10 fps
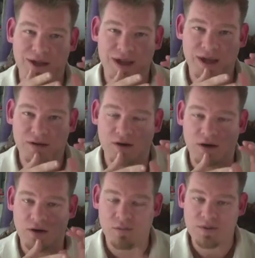and
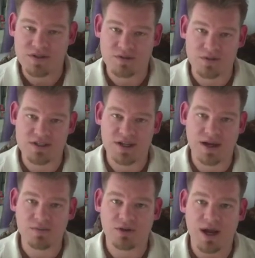our open source
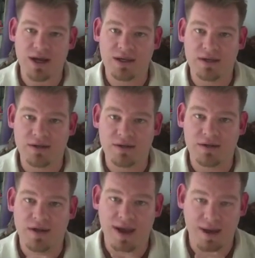time tracking
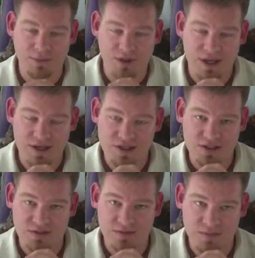
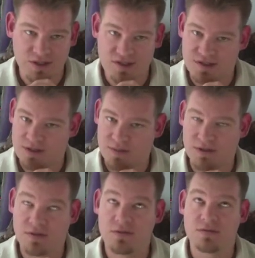application, which is going to be a
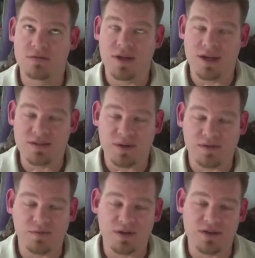huge
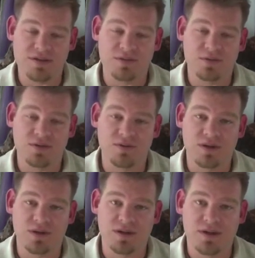aspect of what it is that we're doing.